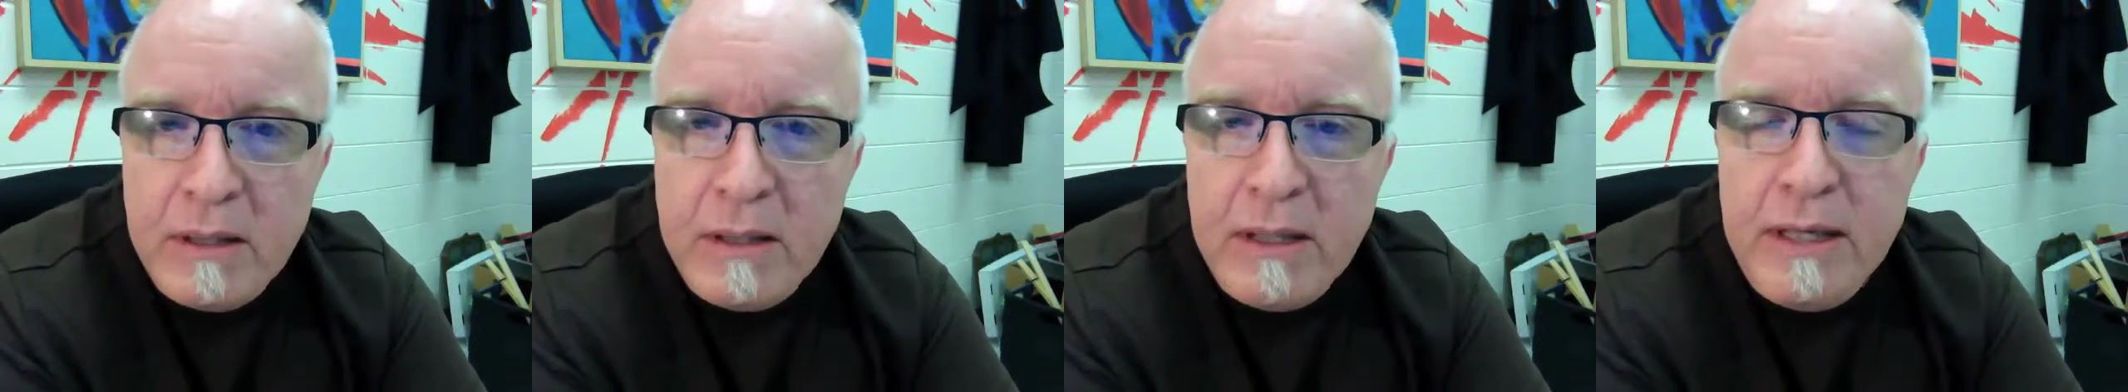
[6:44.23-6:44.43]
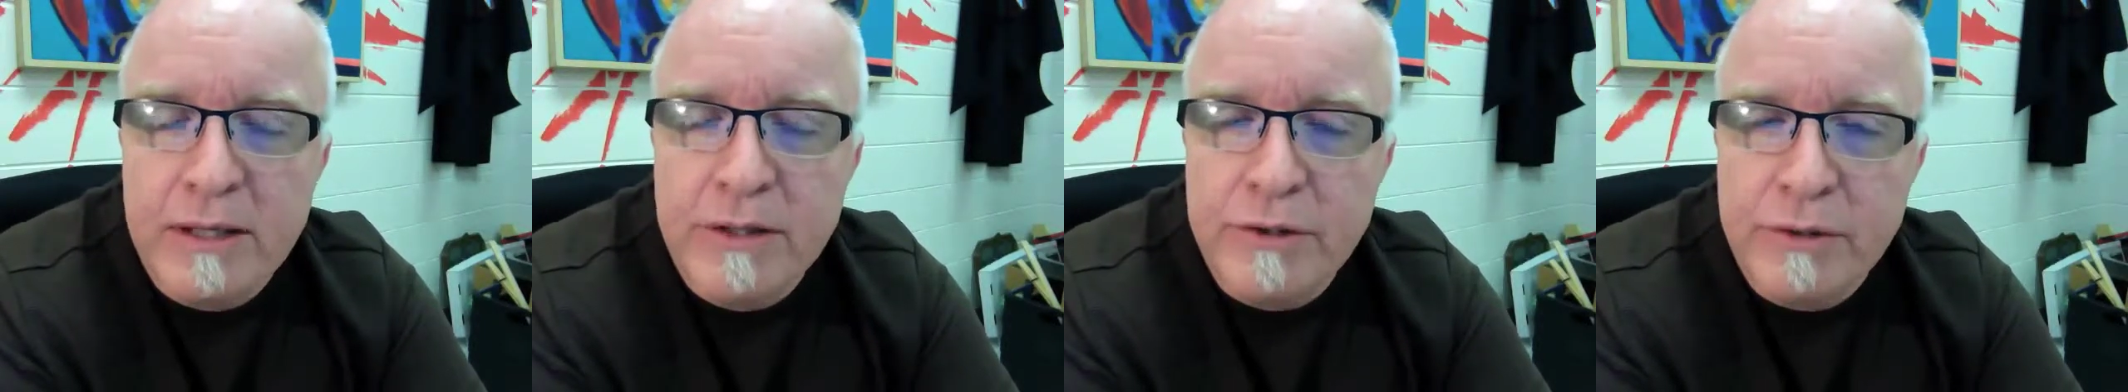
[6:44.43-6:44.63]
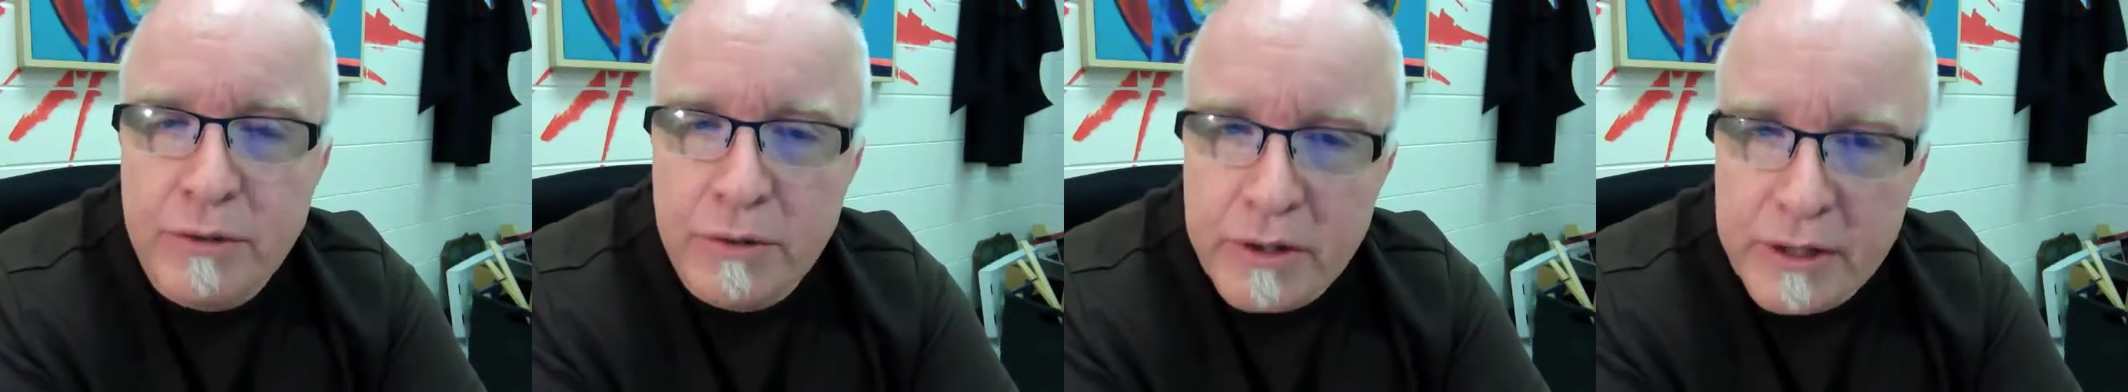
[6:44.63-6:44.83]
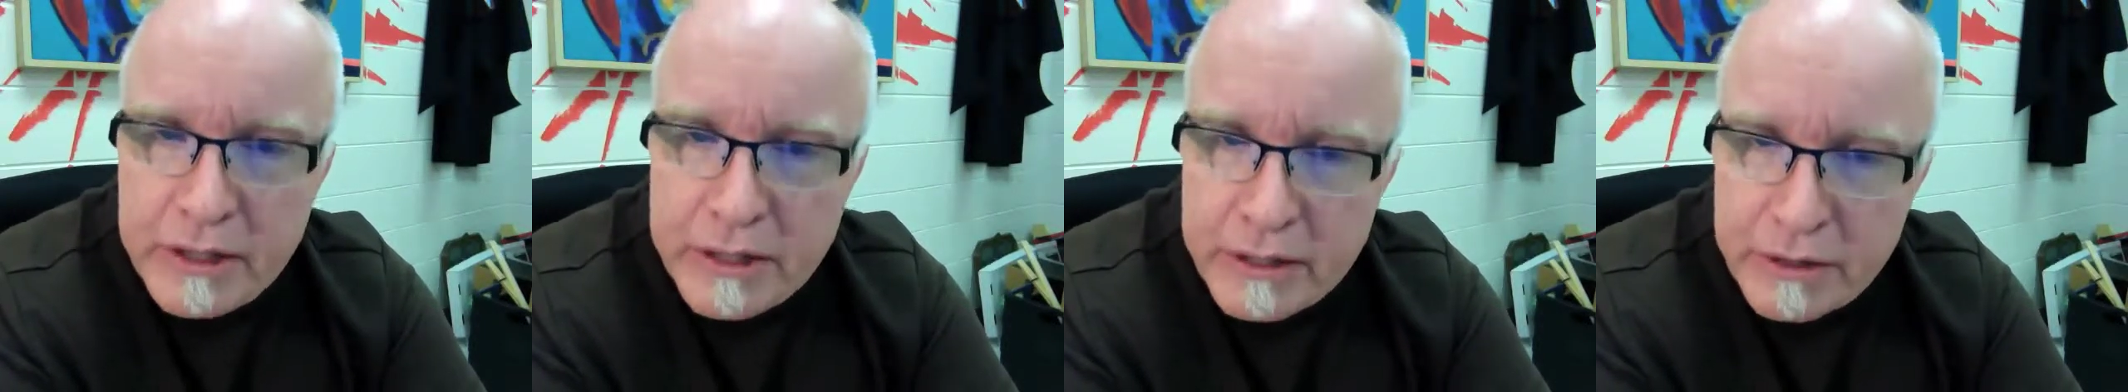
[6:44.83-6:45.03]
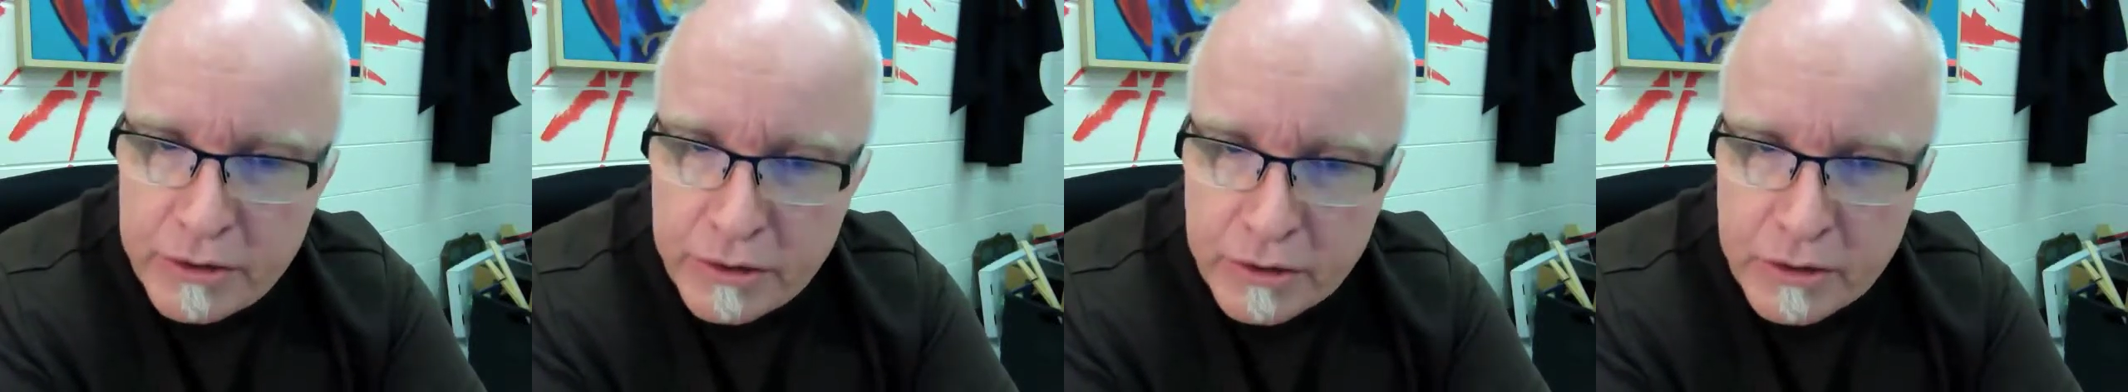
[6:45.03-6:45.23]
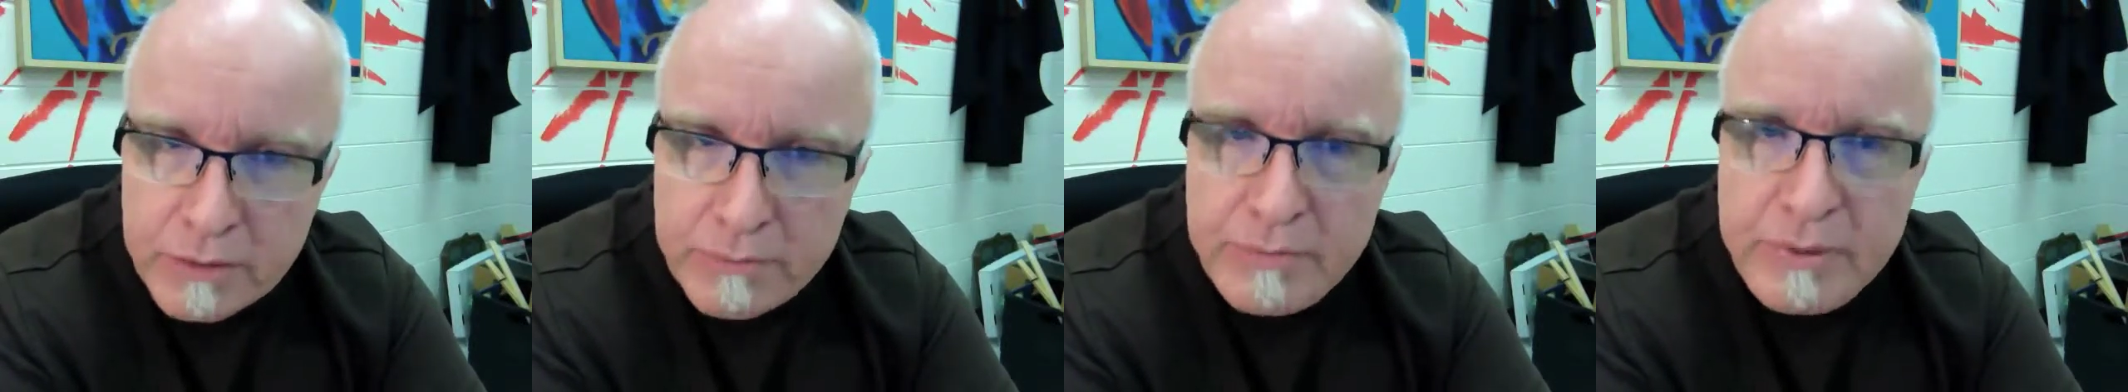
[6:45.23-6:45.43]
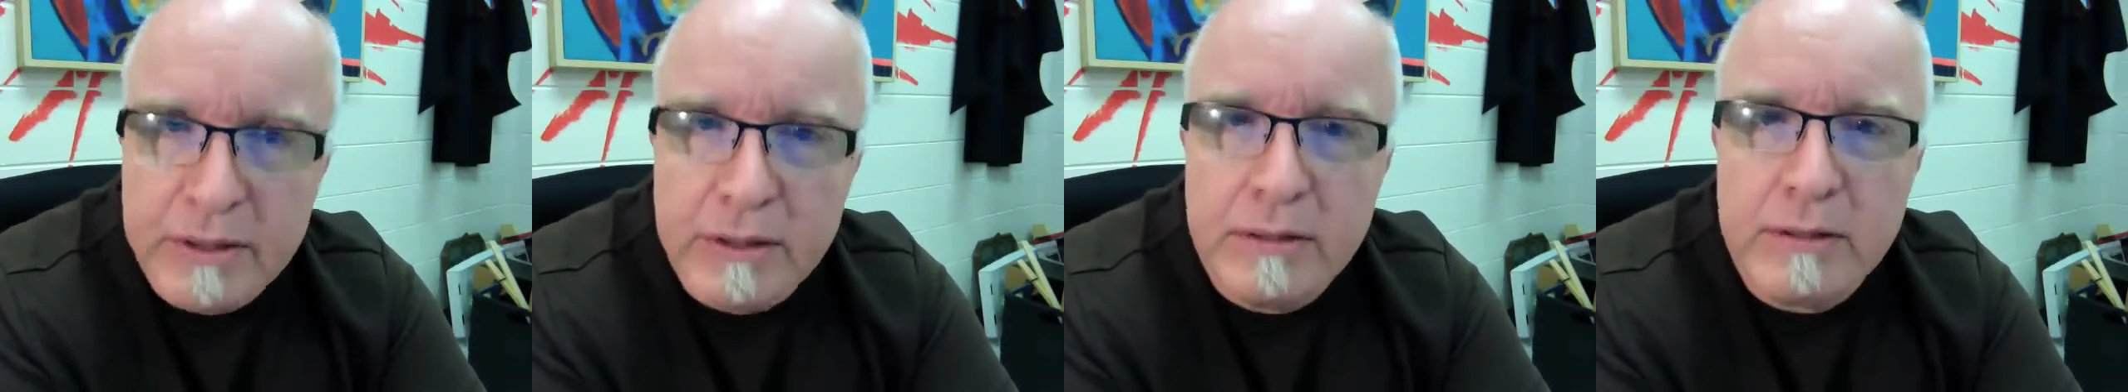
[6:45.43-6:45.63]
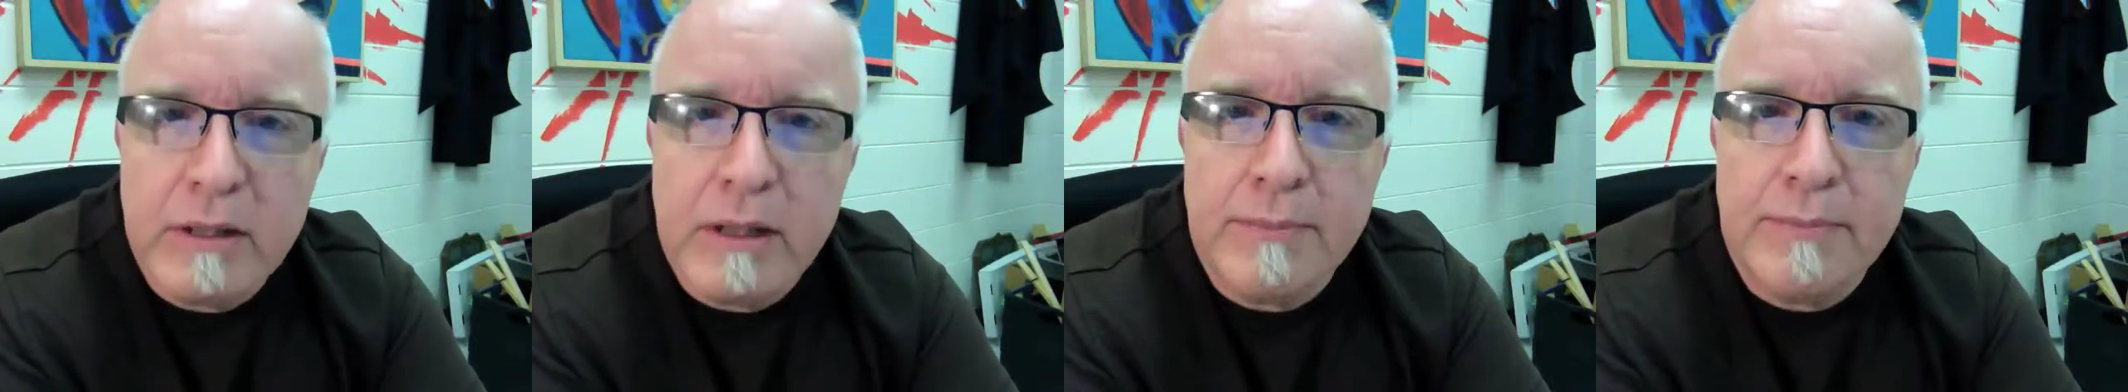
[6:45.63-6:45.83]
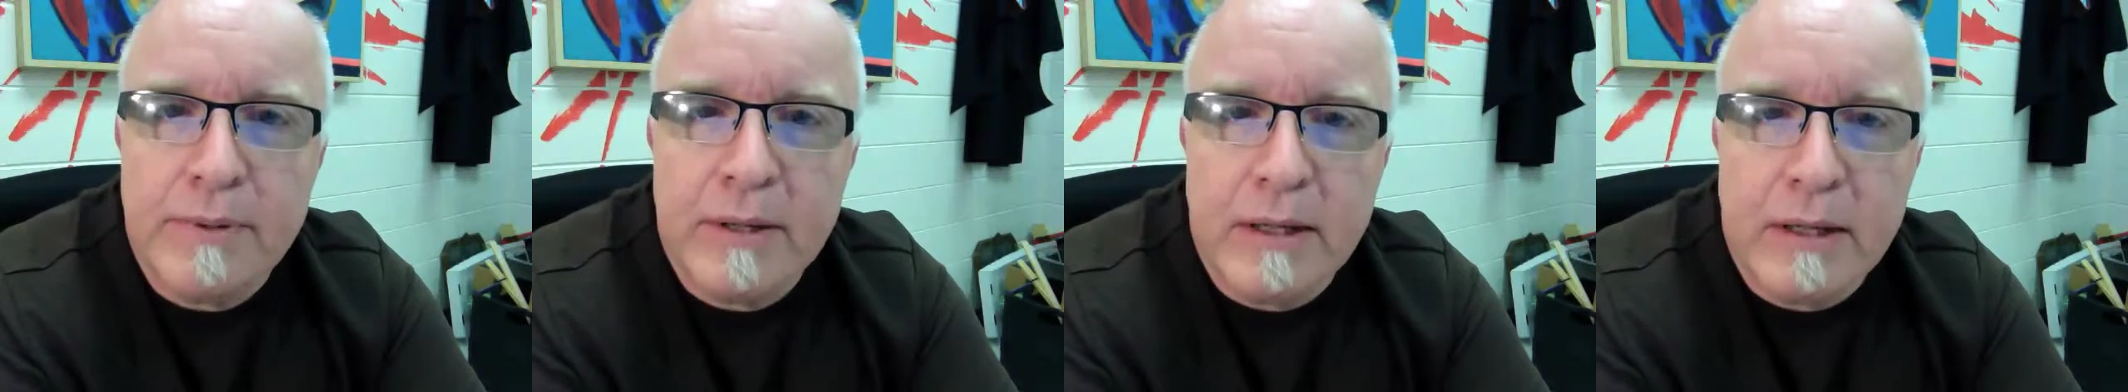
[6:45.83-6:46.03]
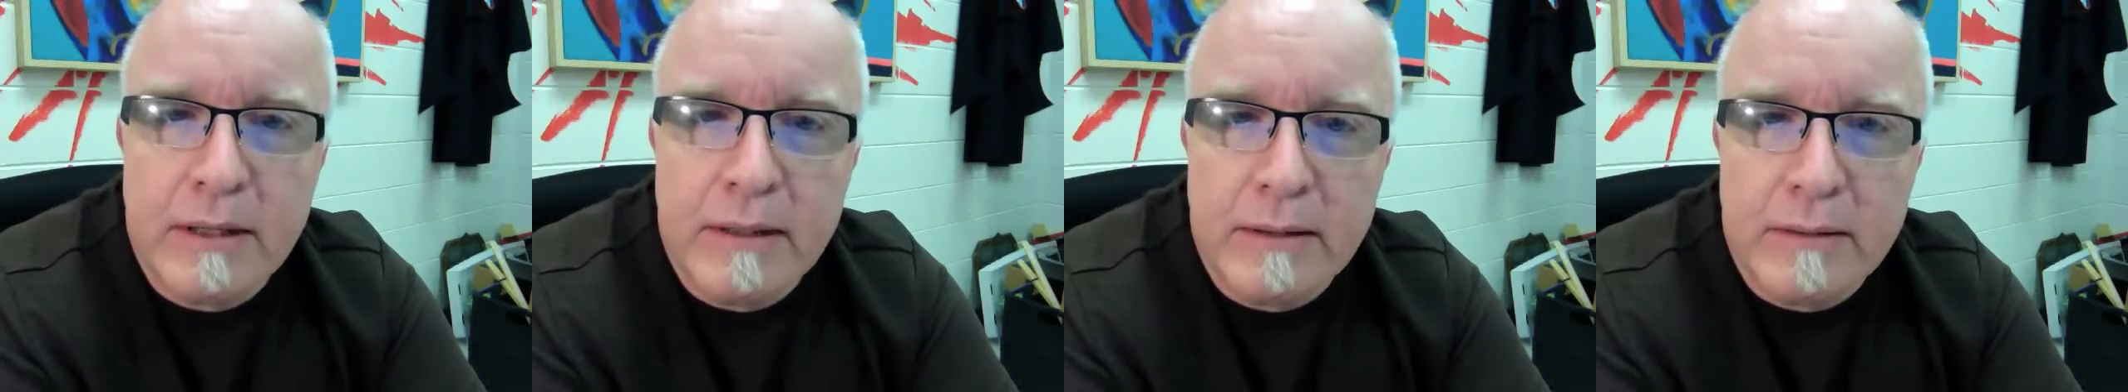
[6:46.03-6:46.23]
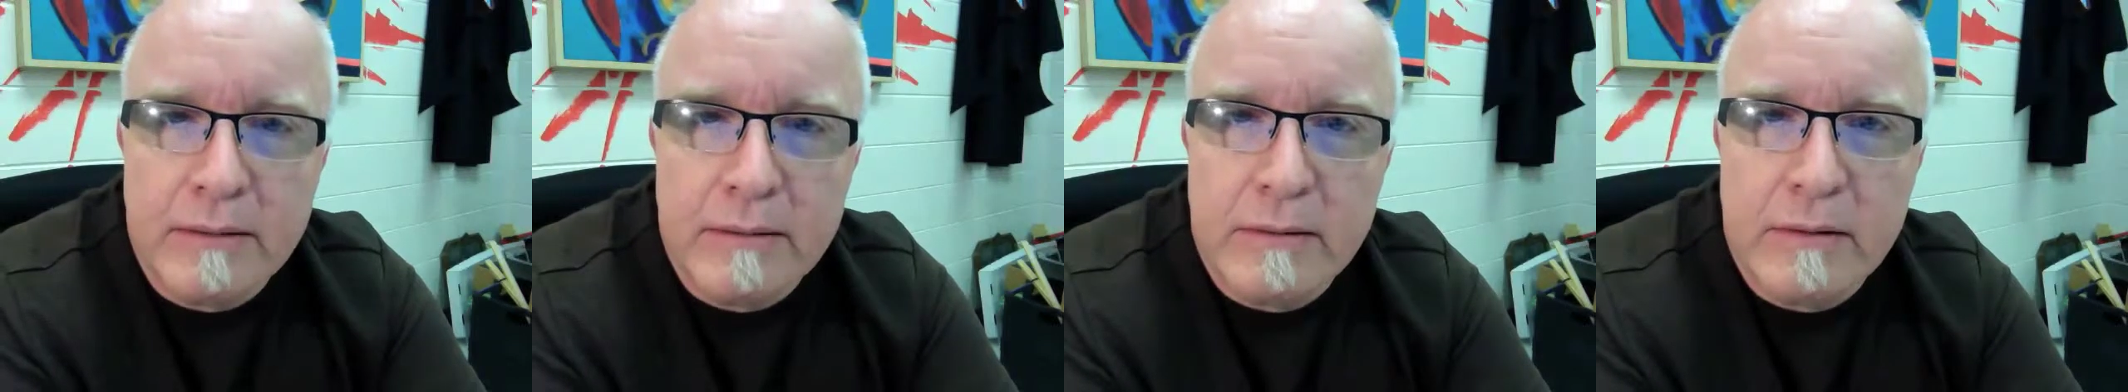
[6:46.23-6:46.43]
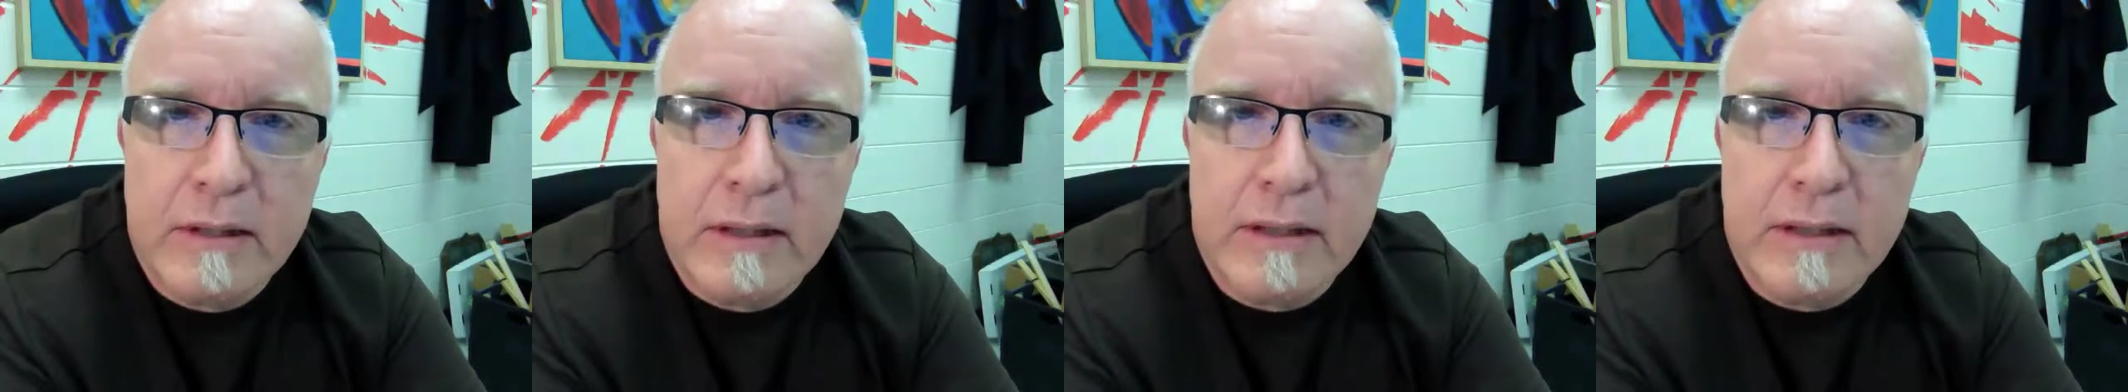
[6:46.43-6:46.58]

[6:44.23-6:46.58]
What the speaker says: and you're gonna build up